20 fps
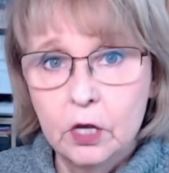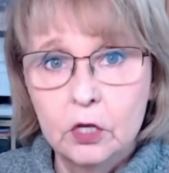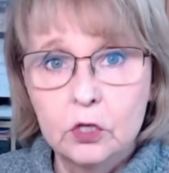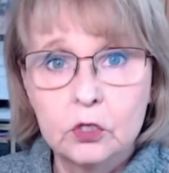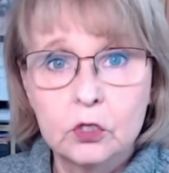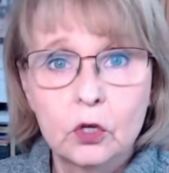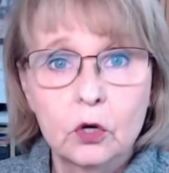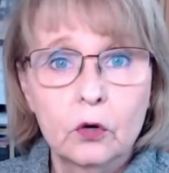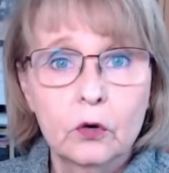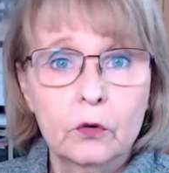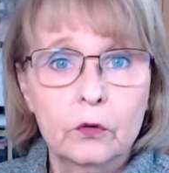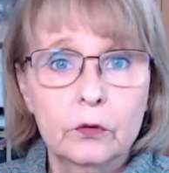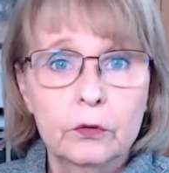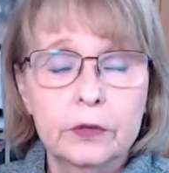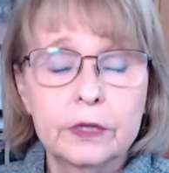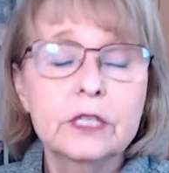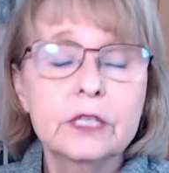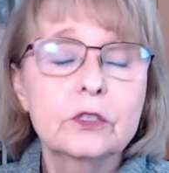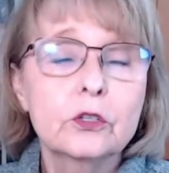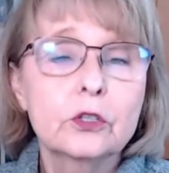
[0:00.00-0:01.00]
So
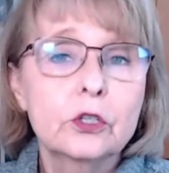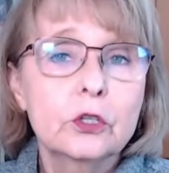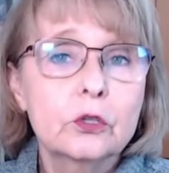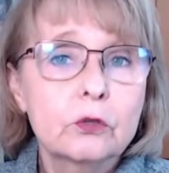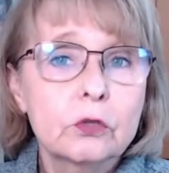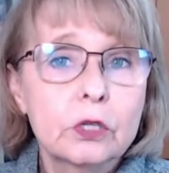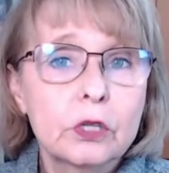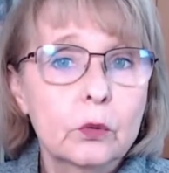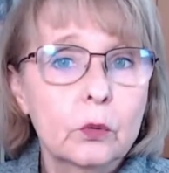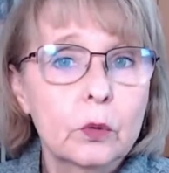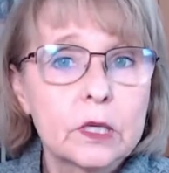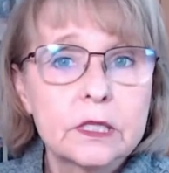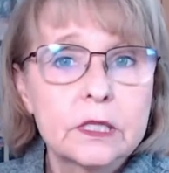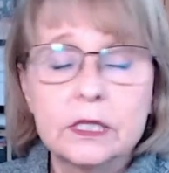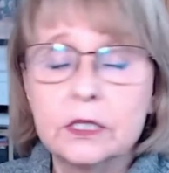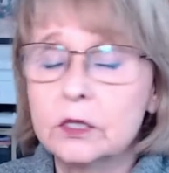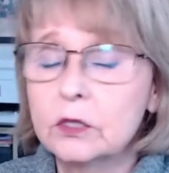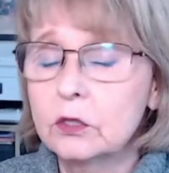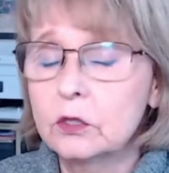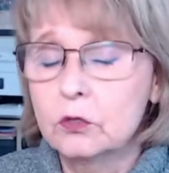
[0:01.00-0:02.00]
these are usually the ones
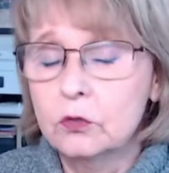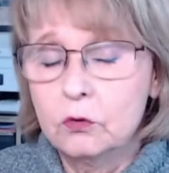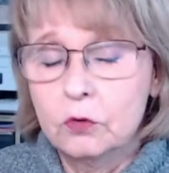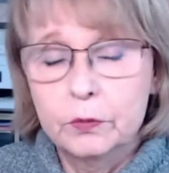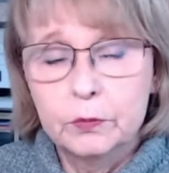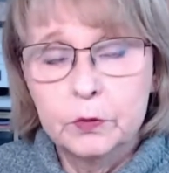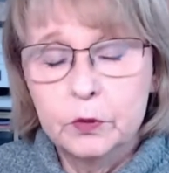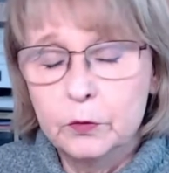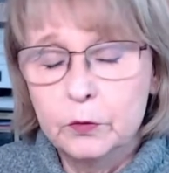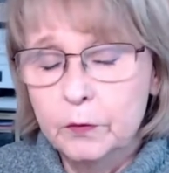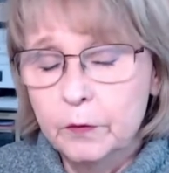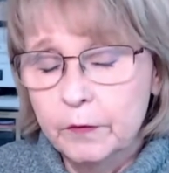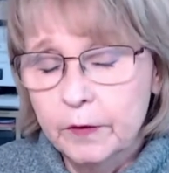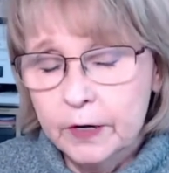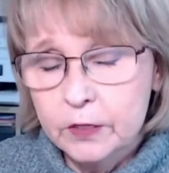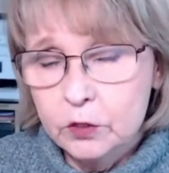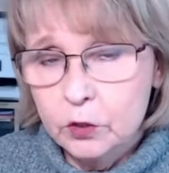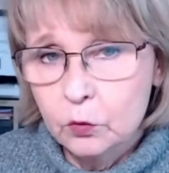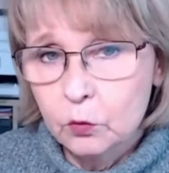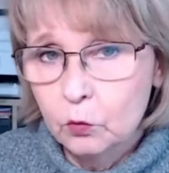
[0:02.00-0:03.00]
that the script
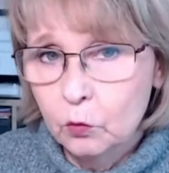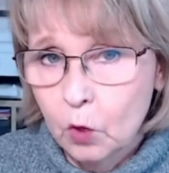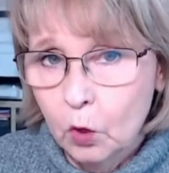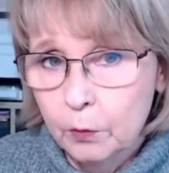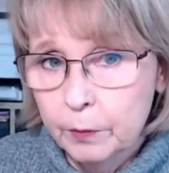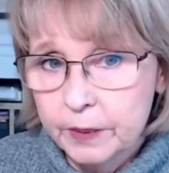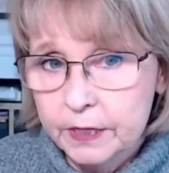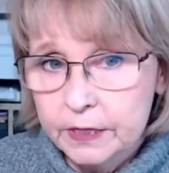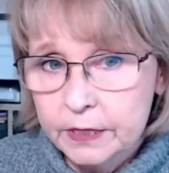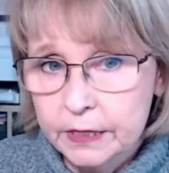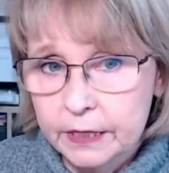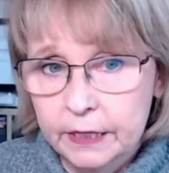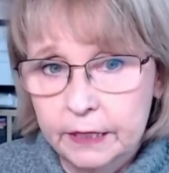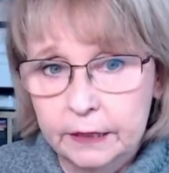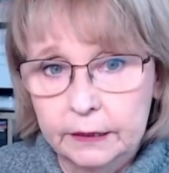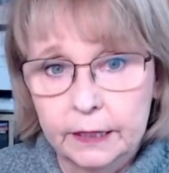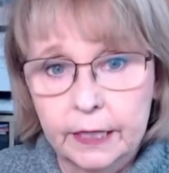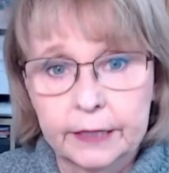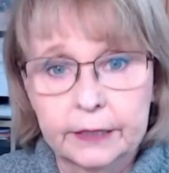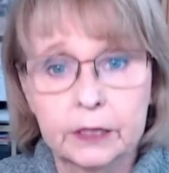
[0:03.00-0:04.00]
supervisor won't be
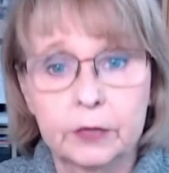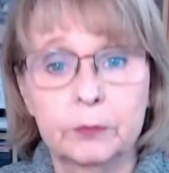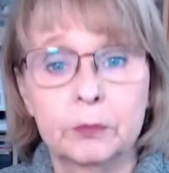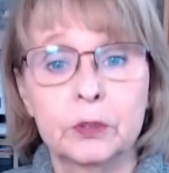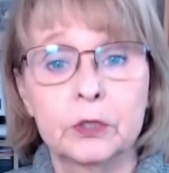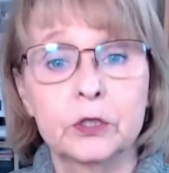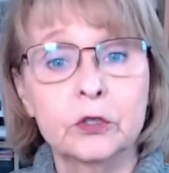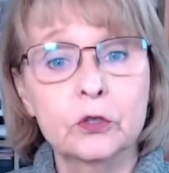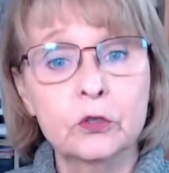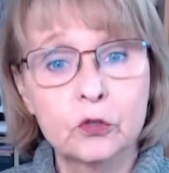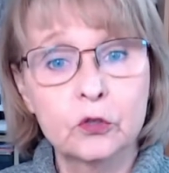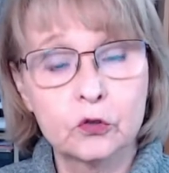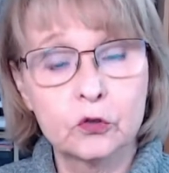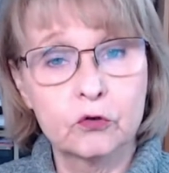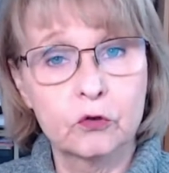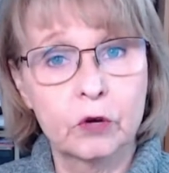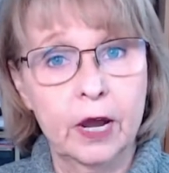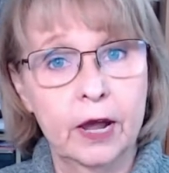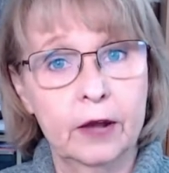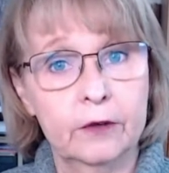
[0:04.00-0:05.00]
seeing, like the producer's
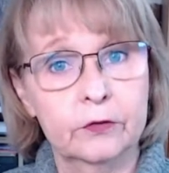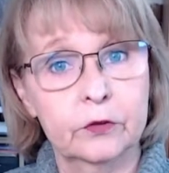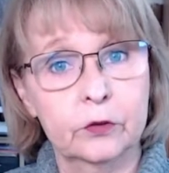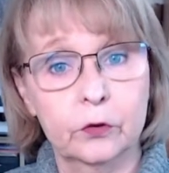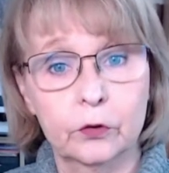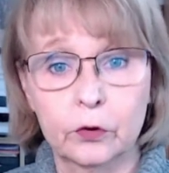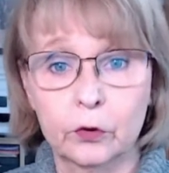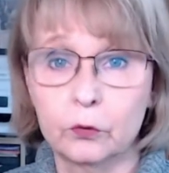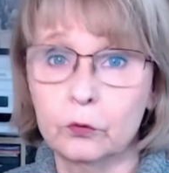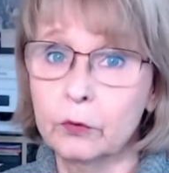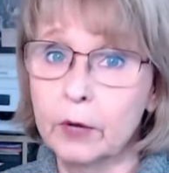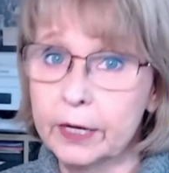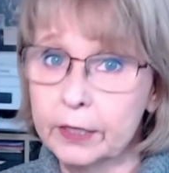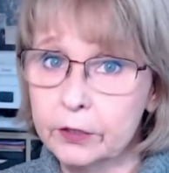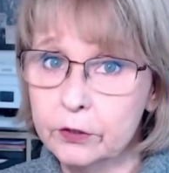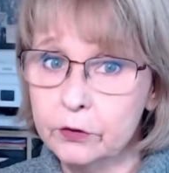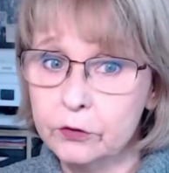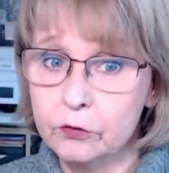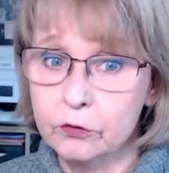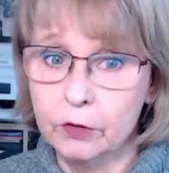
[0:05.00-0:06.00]
draft or the
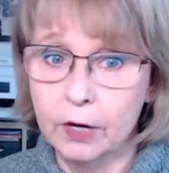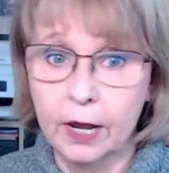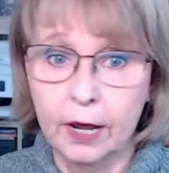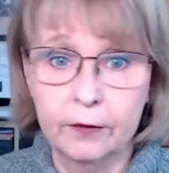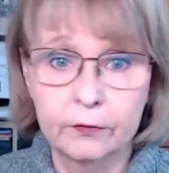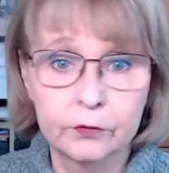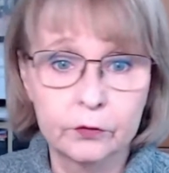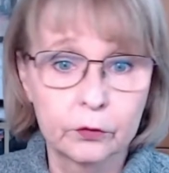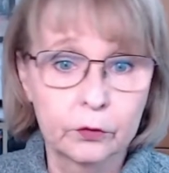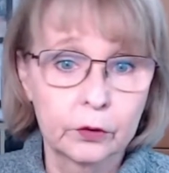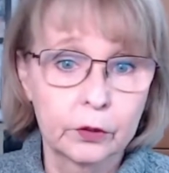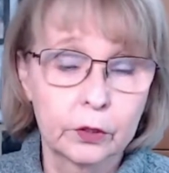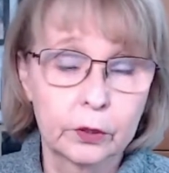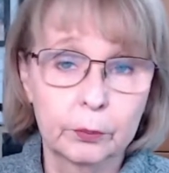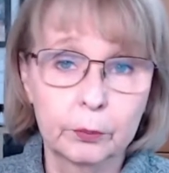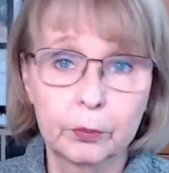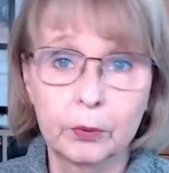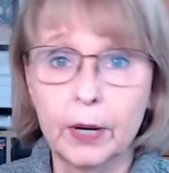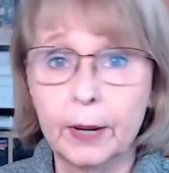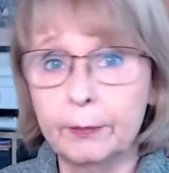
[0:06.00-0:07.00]
writer's draft or the
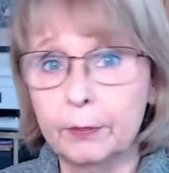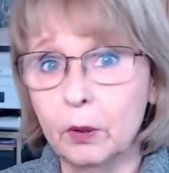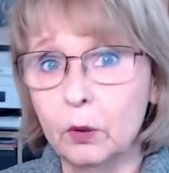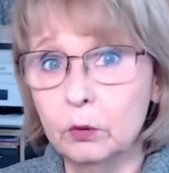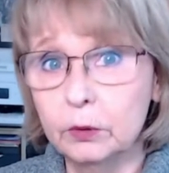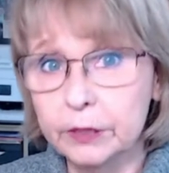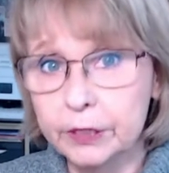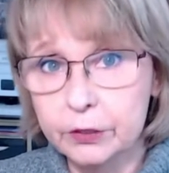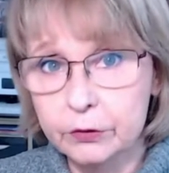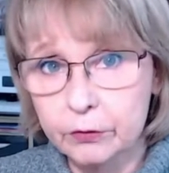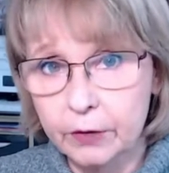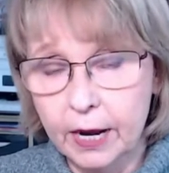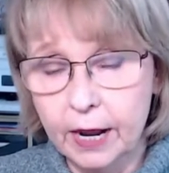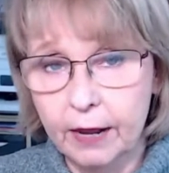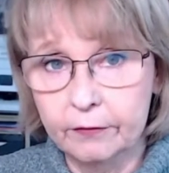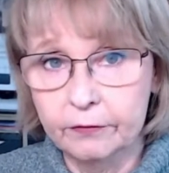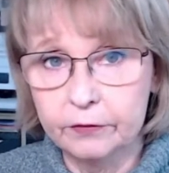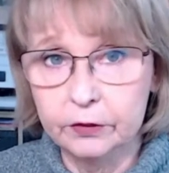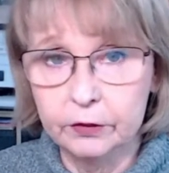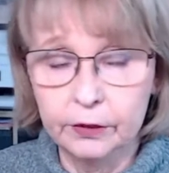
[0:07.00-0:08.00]
prep only
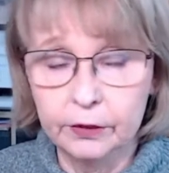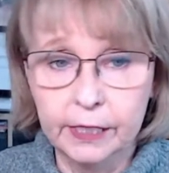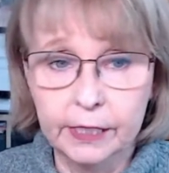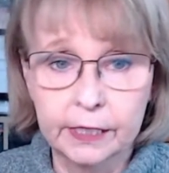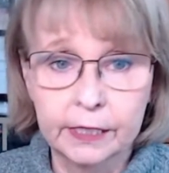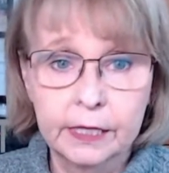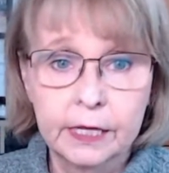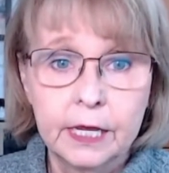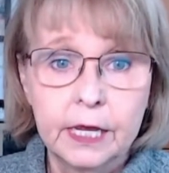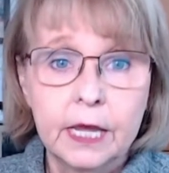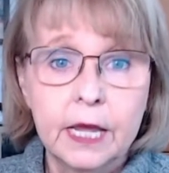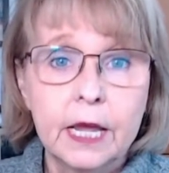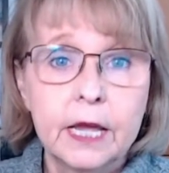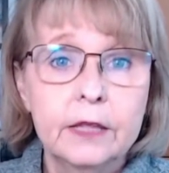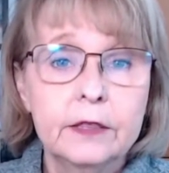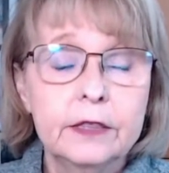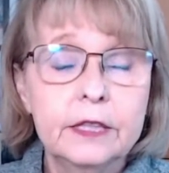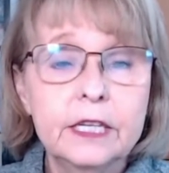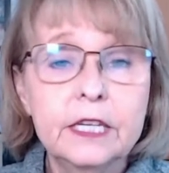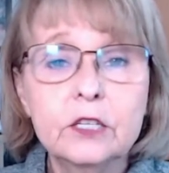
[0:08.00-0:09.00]
draft. Okay,
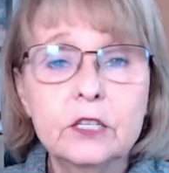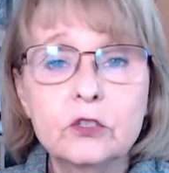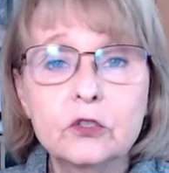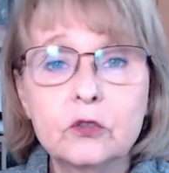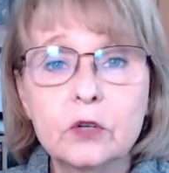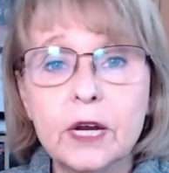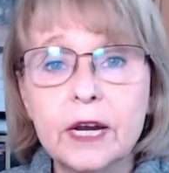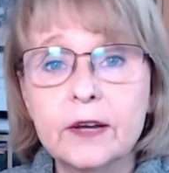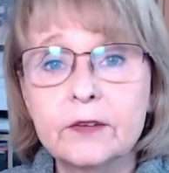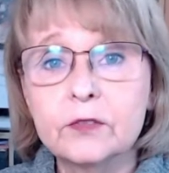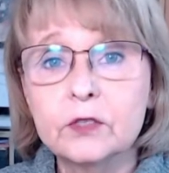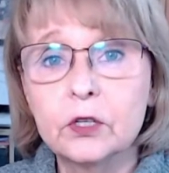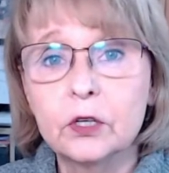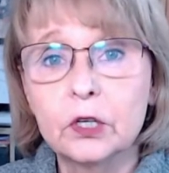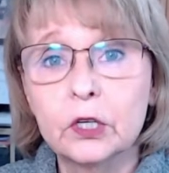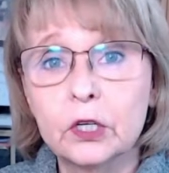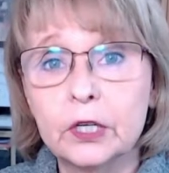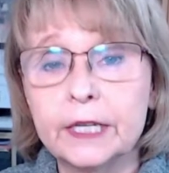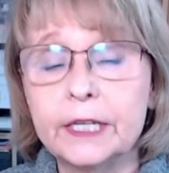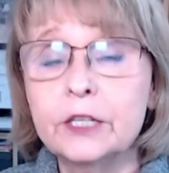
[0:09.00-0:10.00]
these drafts
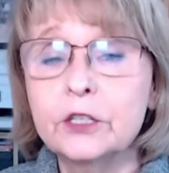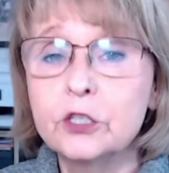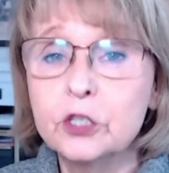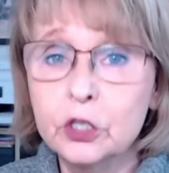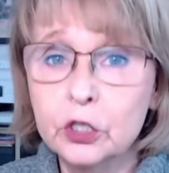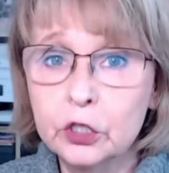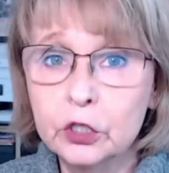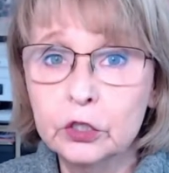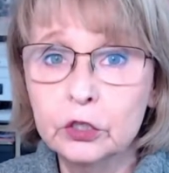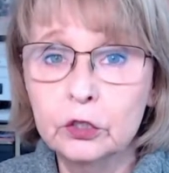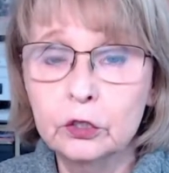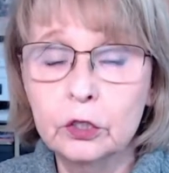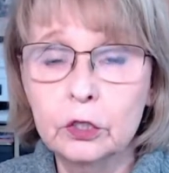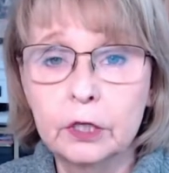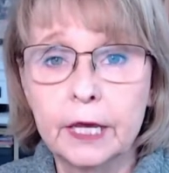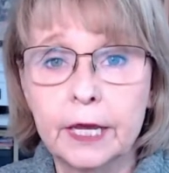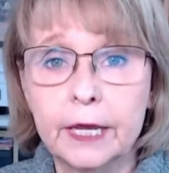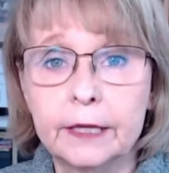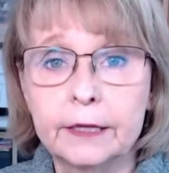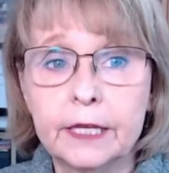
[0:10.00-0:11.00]
are internal
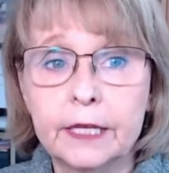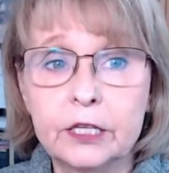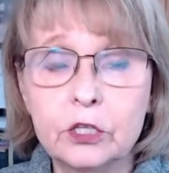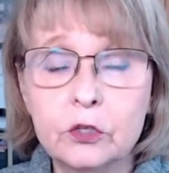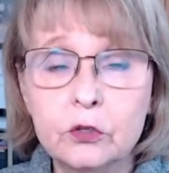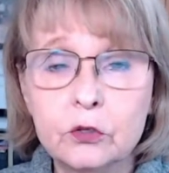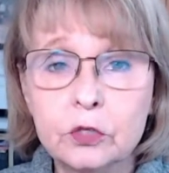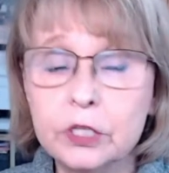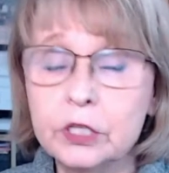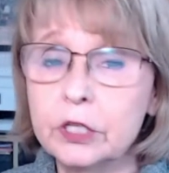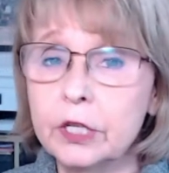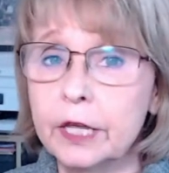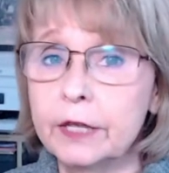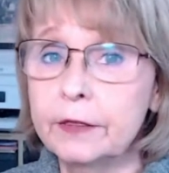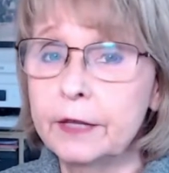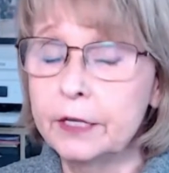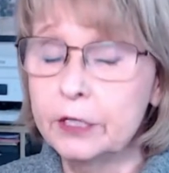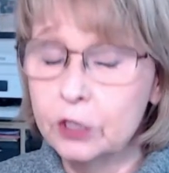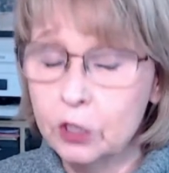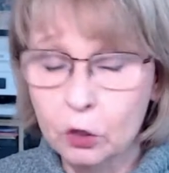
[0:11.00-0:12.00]
and
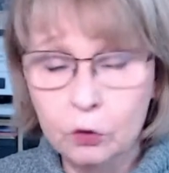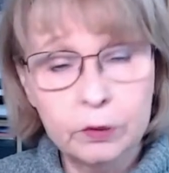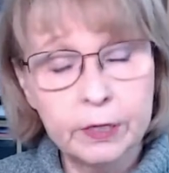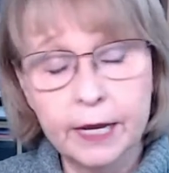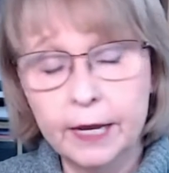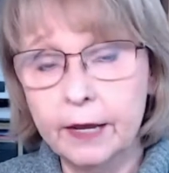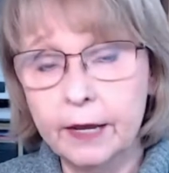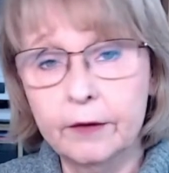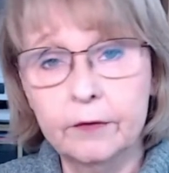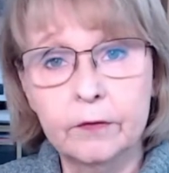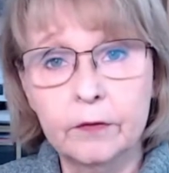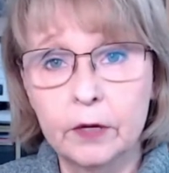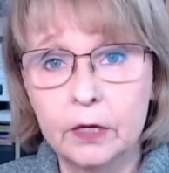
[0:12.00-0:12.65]
they don't have